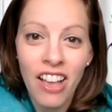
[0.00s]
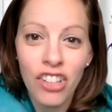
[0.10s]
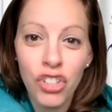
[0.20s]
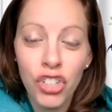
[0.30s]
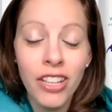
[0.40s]

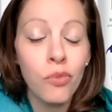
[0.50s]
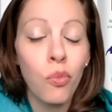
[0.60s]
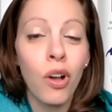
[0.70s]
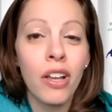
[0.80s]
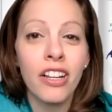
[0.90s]
She has
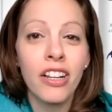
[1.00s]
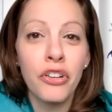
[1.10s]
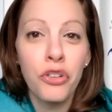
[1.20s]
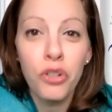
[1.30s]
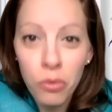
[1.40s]
won
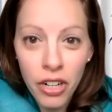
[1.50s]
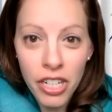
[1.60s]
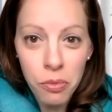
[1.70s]
numerous